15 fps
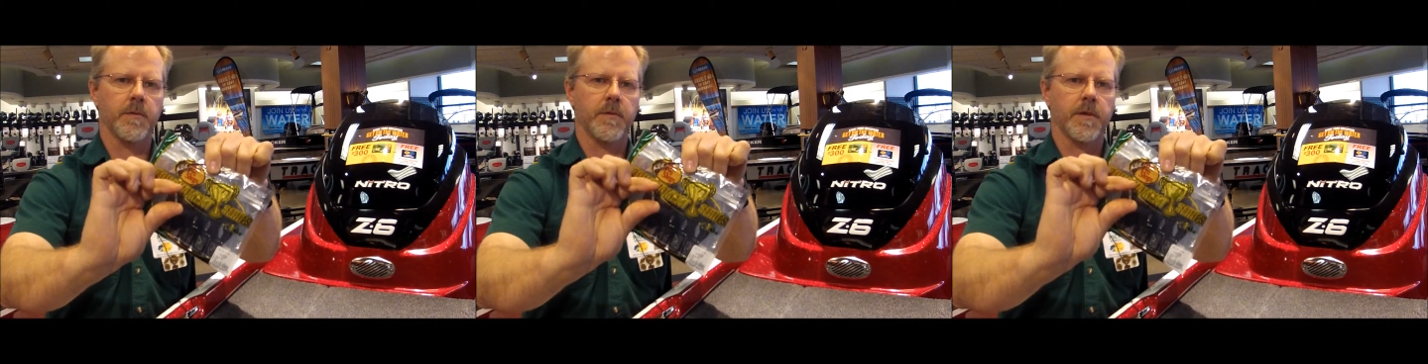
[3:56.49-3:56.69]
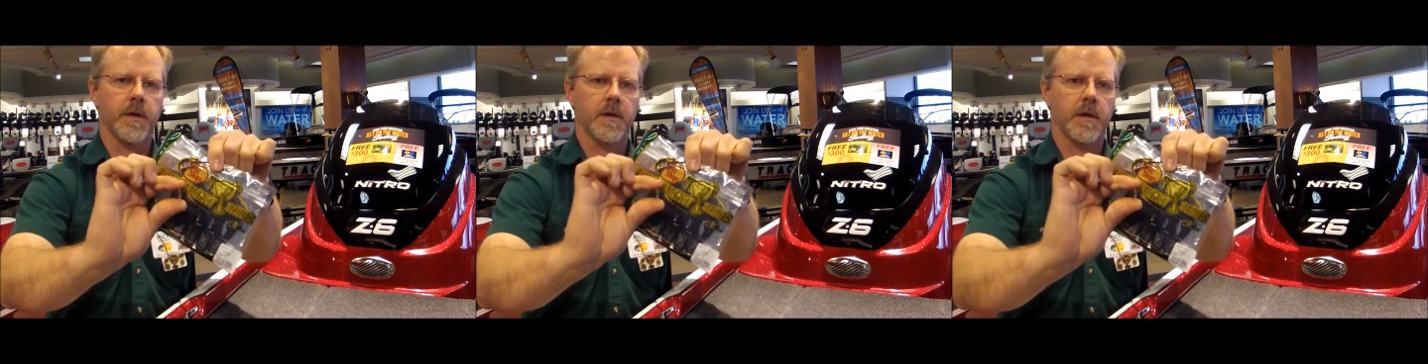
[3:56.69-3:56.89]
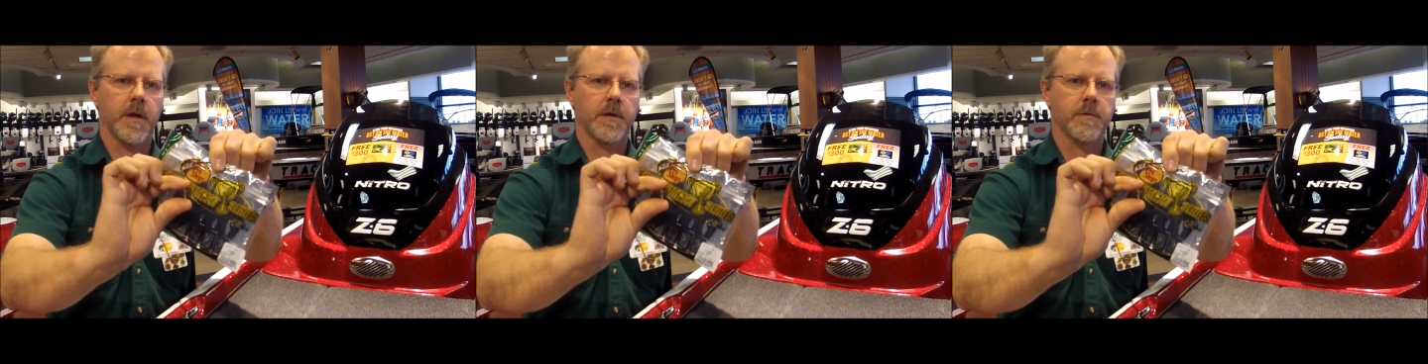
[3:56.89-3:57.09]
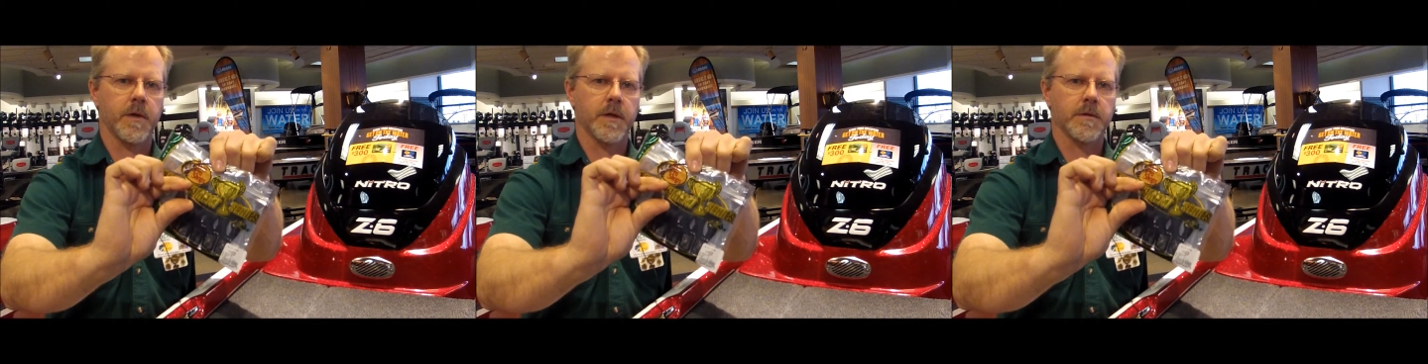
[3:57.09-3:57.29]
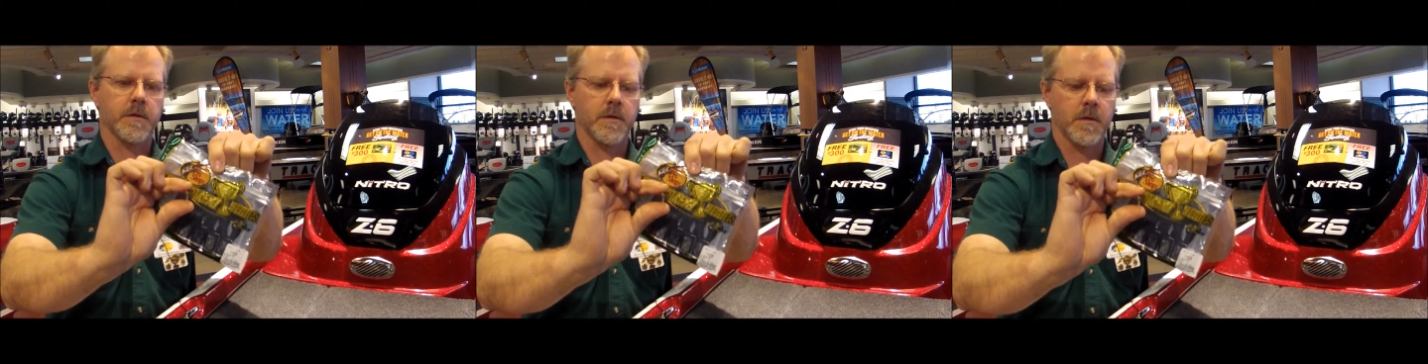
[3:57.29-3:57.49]
with that
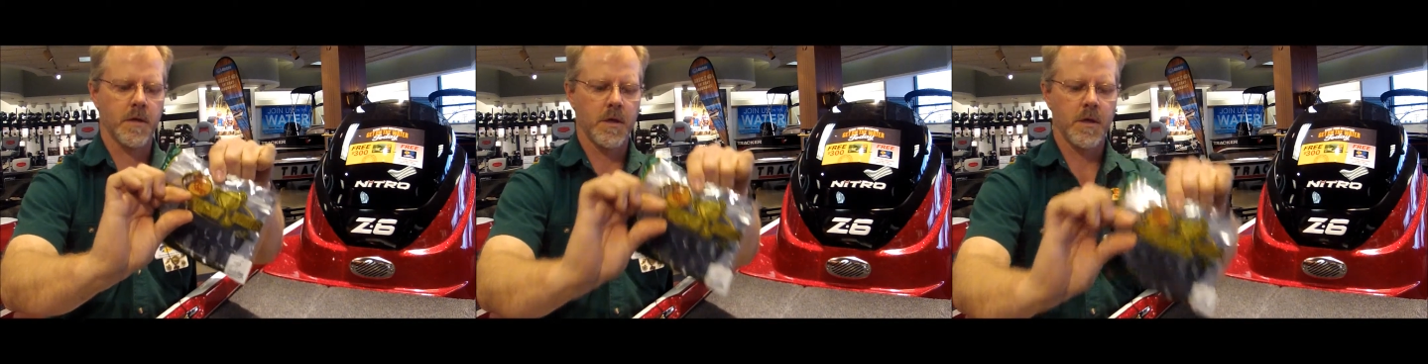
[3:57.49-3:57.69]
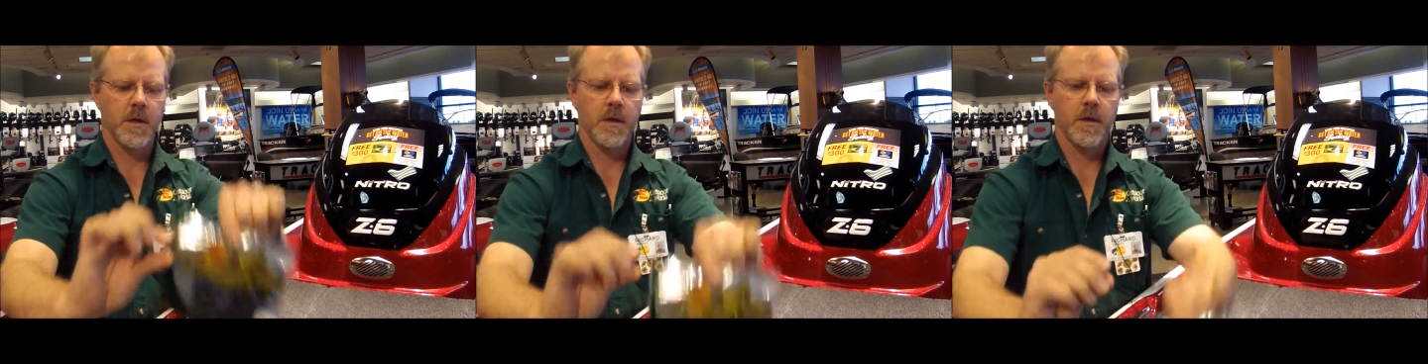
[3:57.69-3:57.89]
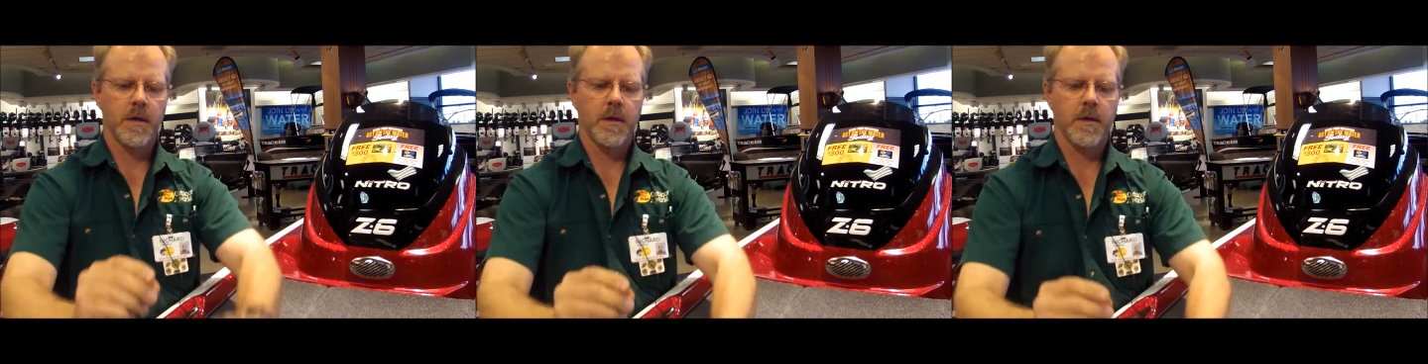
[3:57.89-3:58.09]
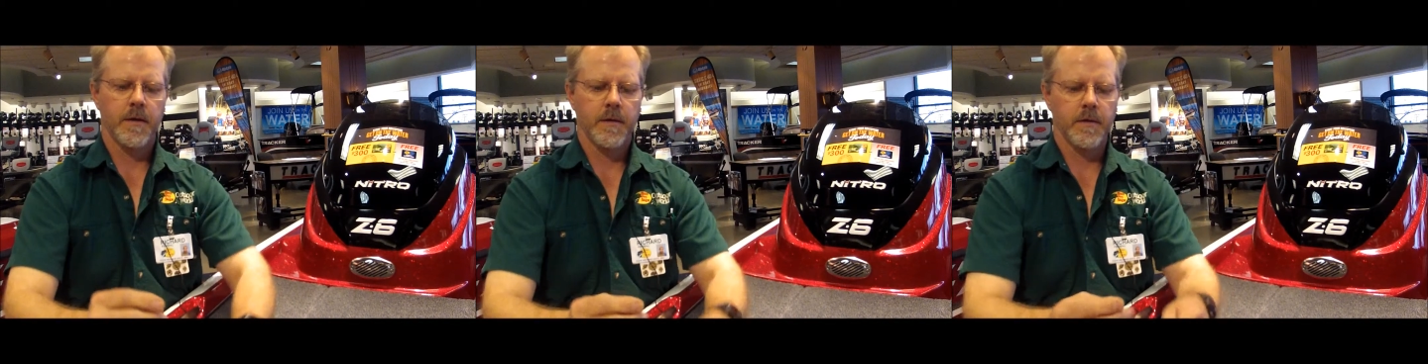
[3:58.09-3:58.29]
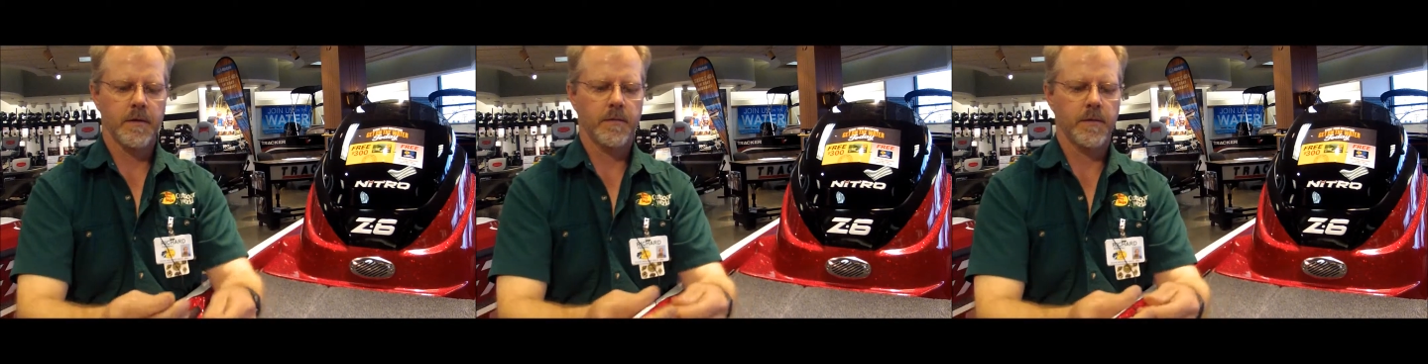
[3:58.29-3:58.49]
contrast there.
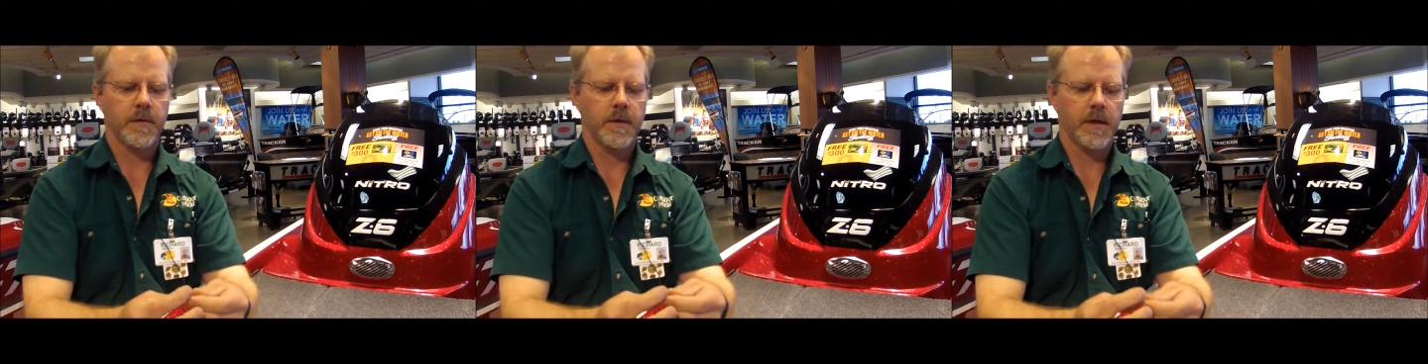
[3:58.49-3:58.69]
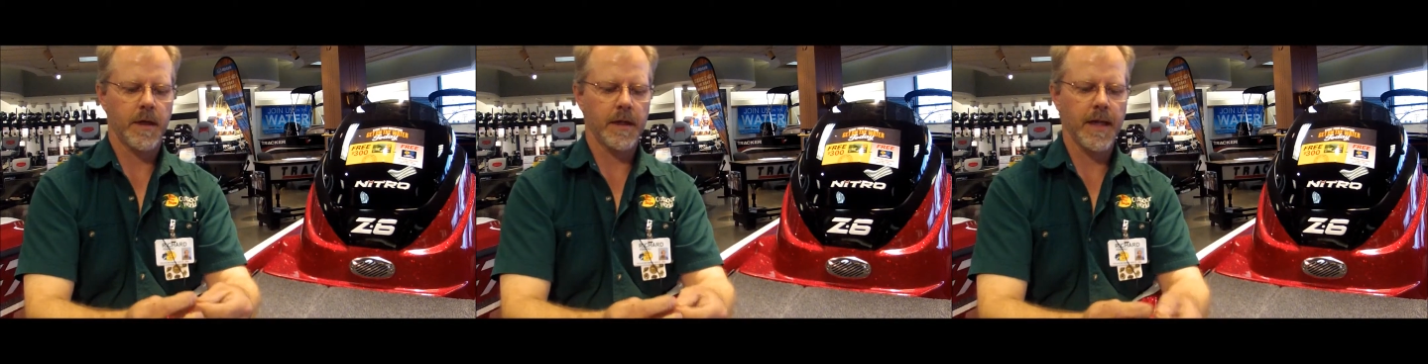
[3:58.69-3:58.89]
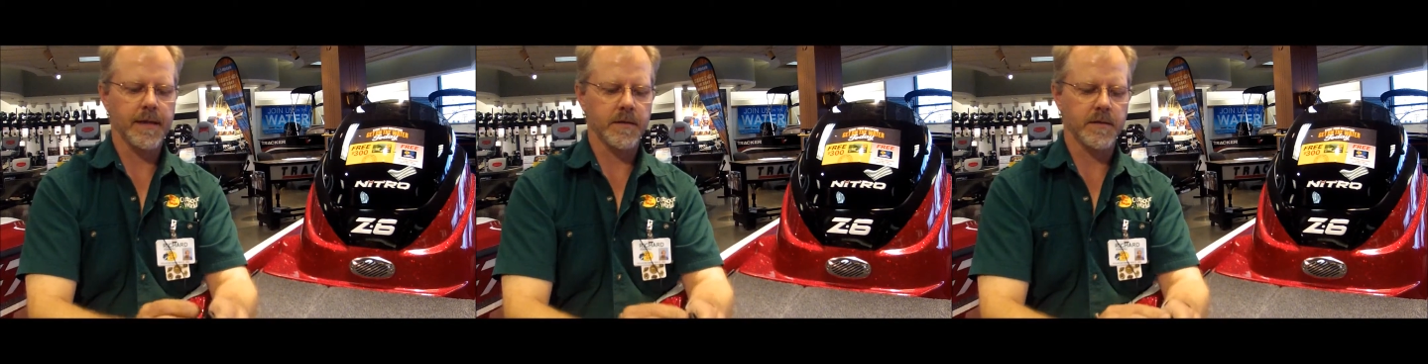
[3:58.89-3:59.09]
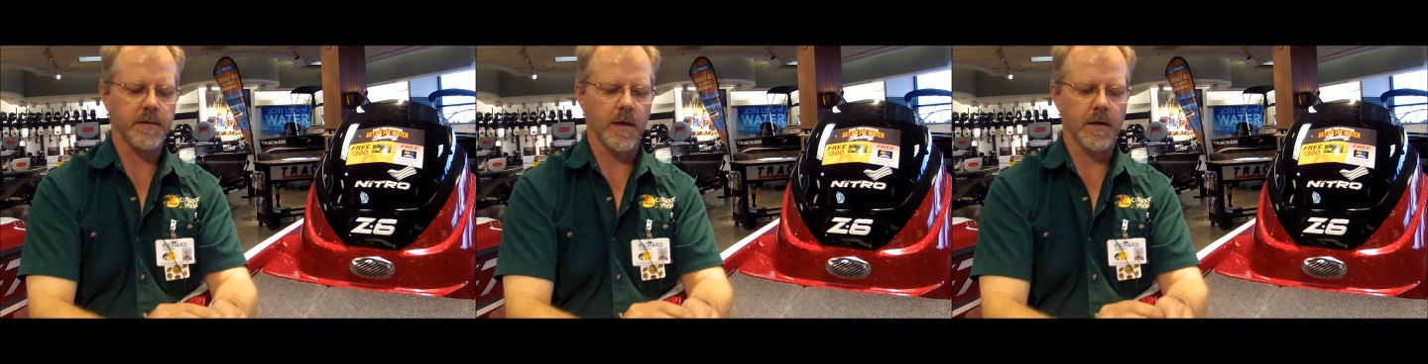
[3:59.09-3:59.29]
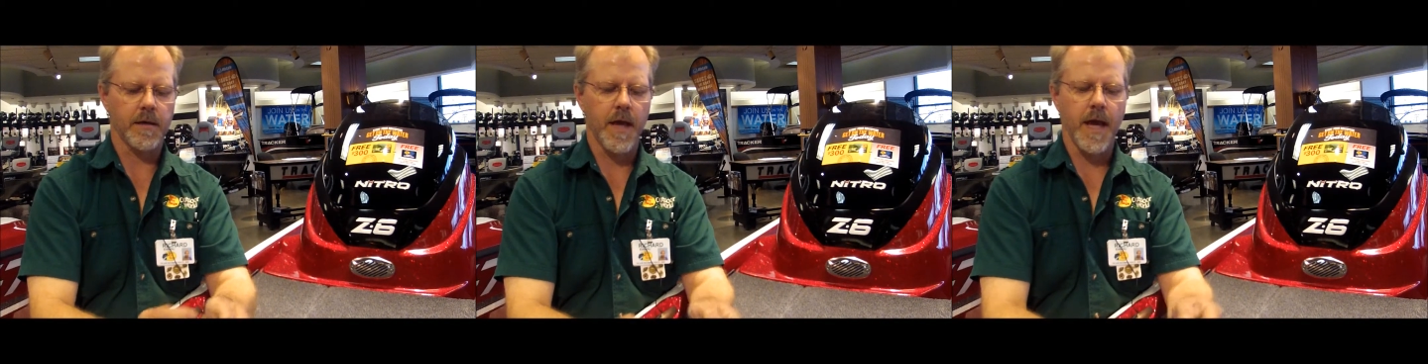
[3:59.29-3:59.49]
I like to
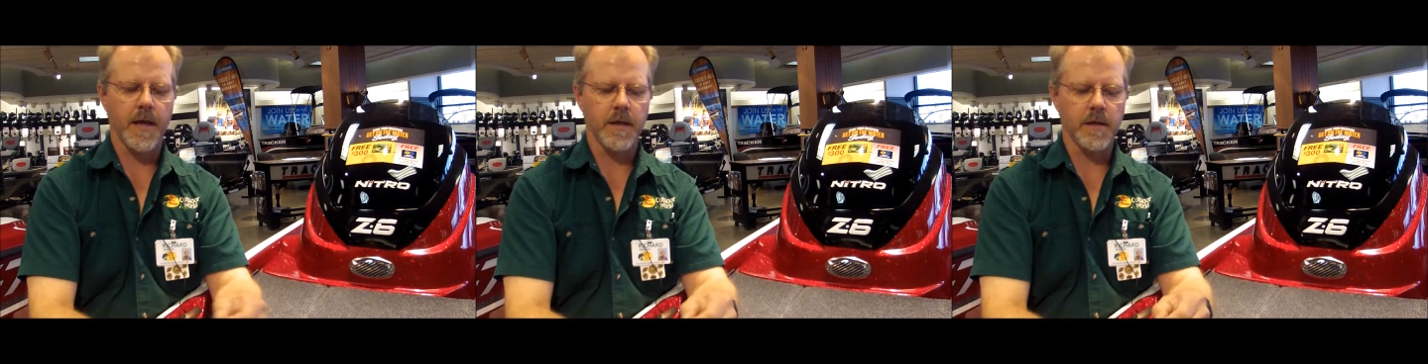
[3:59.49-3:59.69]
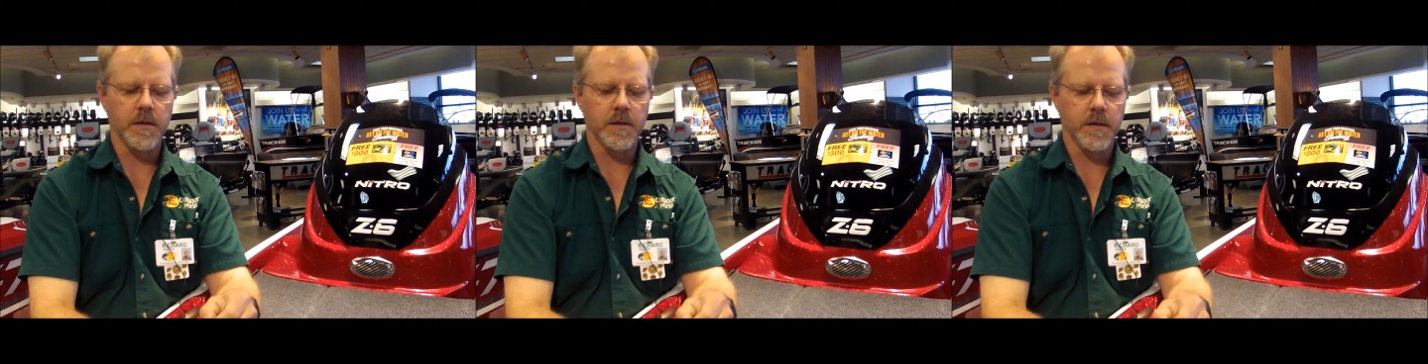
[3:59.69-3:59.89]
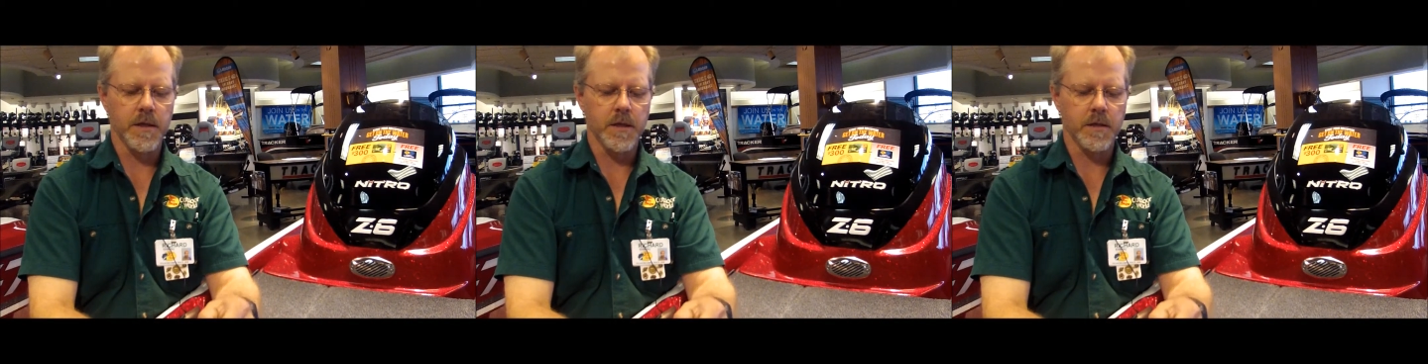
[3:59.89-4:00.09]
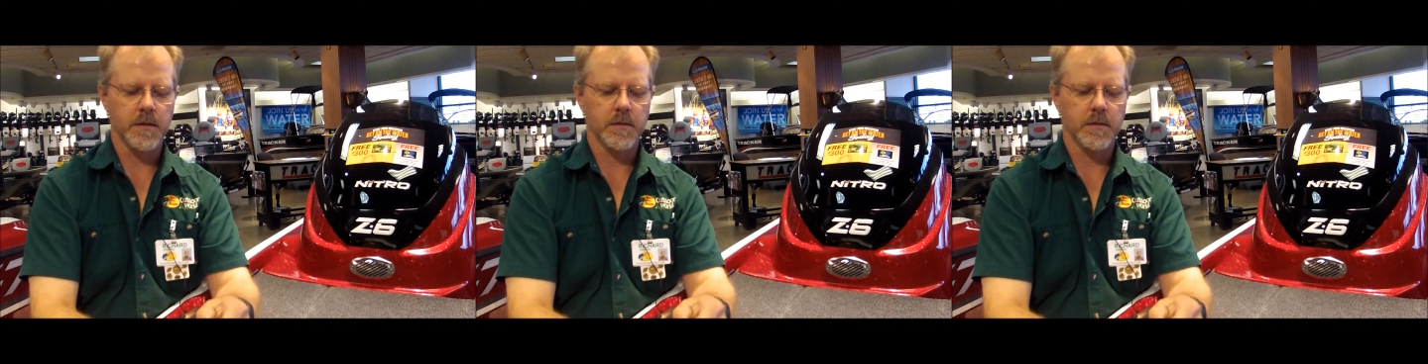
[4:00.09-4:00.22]
tuck that in the